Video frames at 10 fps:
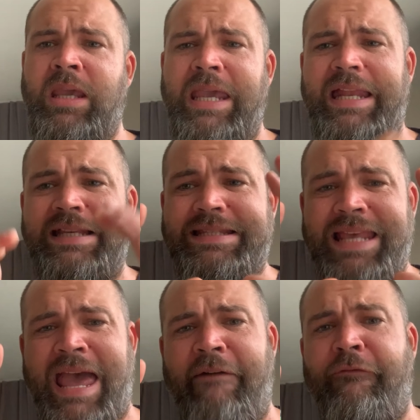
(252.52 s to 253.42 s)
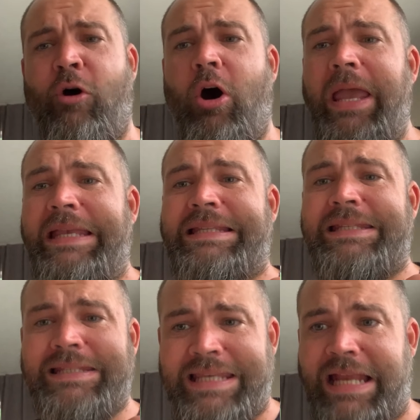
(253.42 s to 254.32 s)
It is therefore
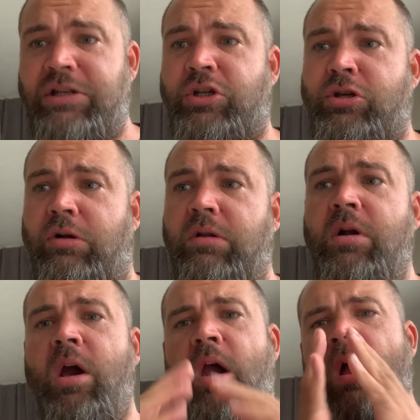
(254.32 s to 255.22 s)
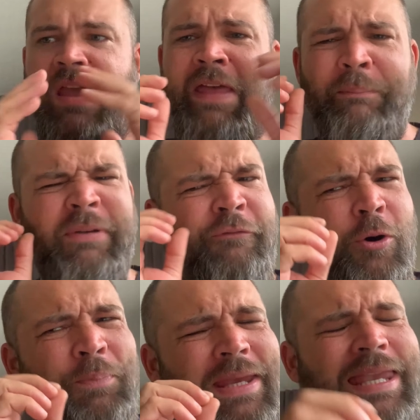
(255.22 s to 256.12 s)
essential that
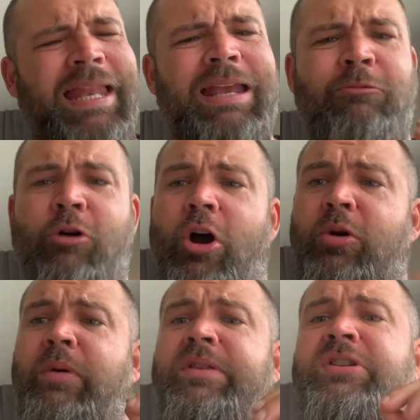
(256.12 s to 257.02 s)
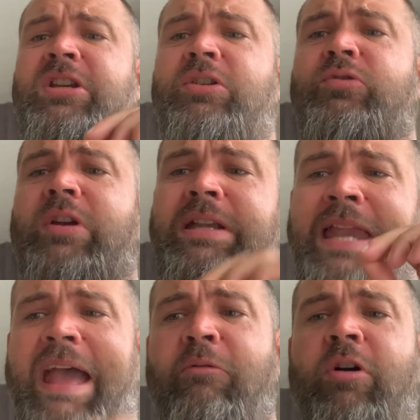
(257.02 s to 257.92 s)
before beginning work with children,
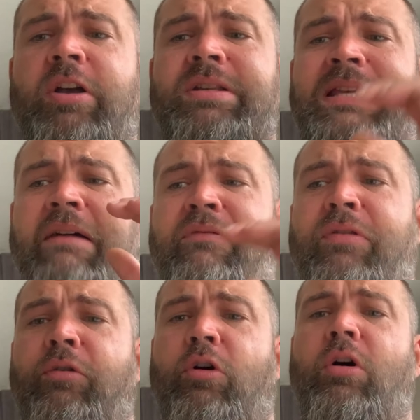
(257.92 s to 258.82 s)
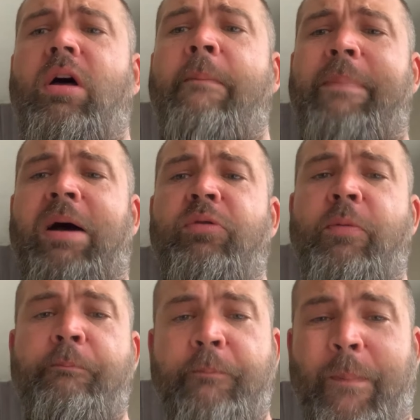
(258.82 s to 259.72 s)
networks have thought about
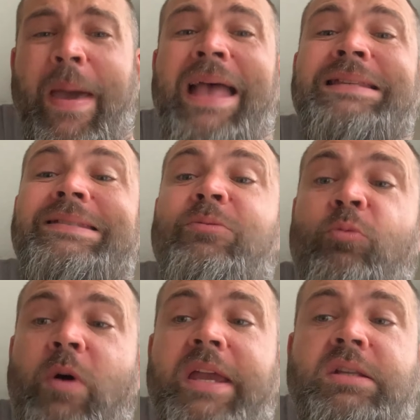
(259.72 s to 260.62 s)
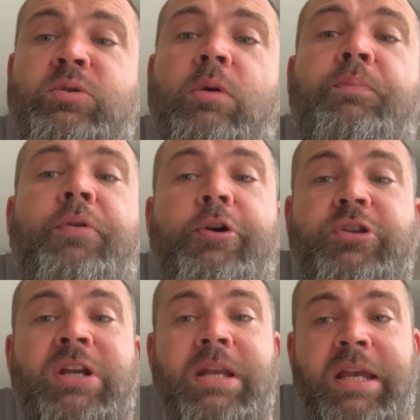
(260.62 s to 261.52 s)
the best way to
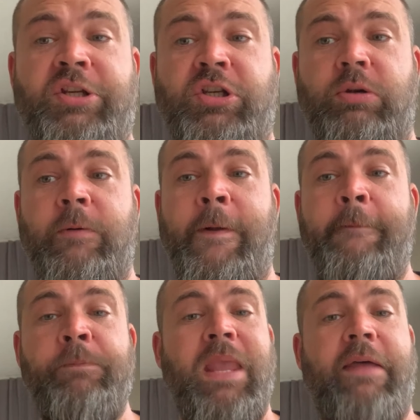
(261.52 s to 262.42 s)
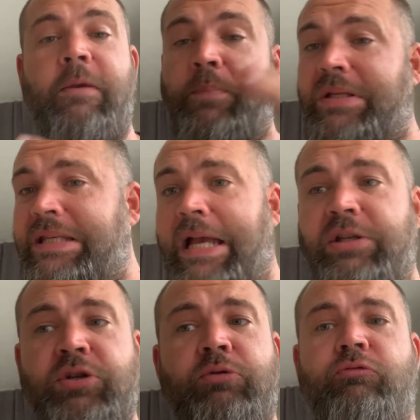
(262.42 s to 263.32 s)
approach an issue and the
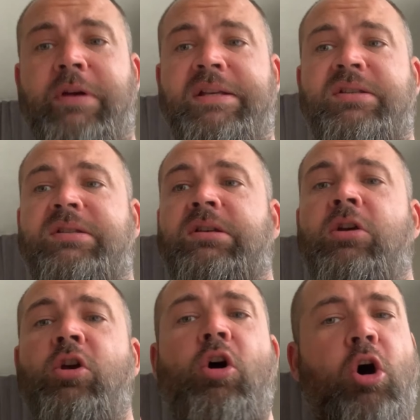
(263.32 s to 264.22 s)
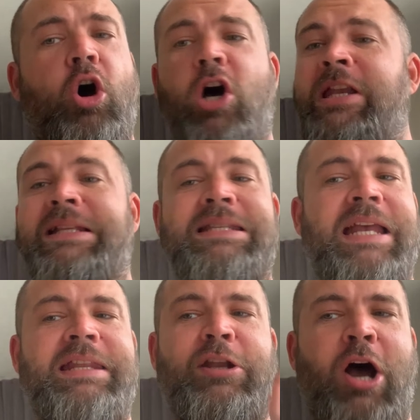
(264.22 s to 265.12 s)
potential risks or
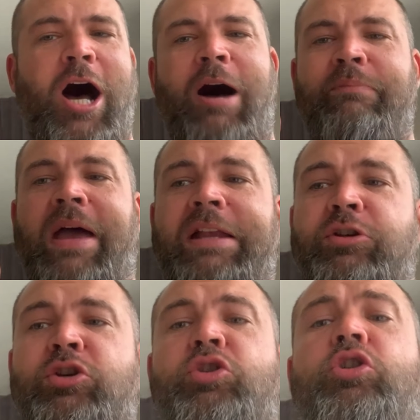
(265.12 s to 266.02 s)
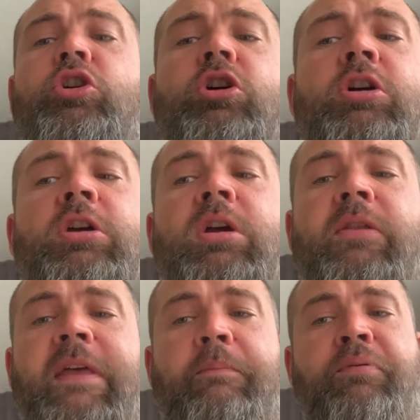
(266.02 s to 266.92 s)
unintended harm that ensure
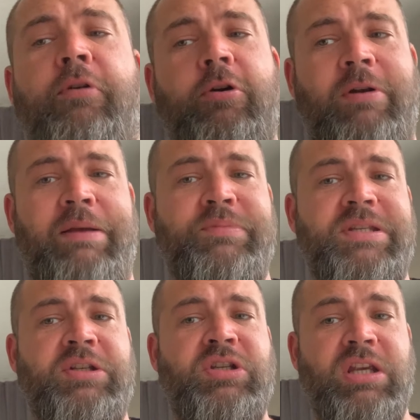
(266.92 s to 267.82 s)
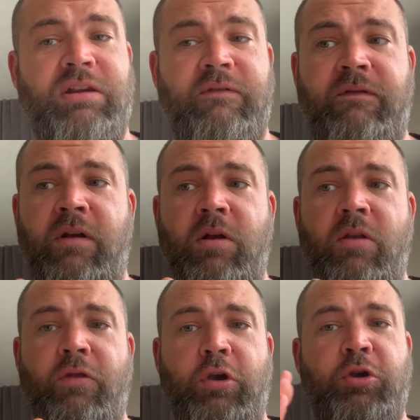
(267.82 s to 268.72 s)
that programs achieve
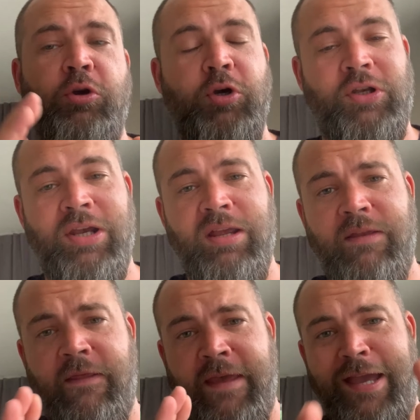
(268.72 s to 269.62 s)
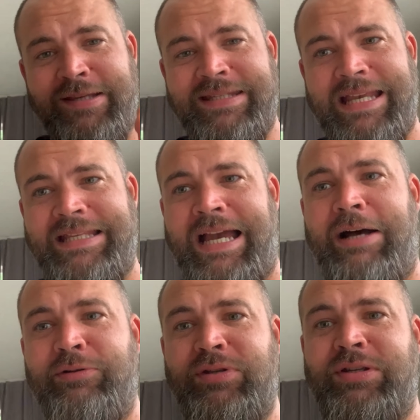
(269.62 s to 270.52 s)
the good that they are set
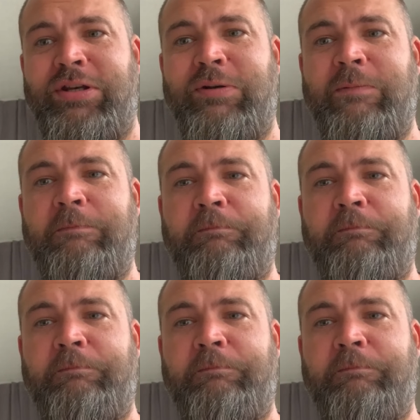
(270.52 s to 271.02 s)
out to.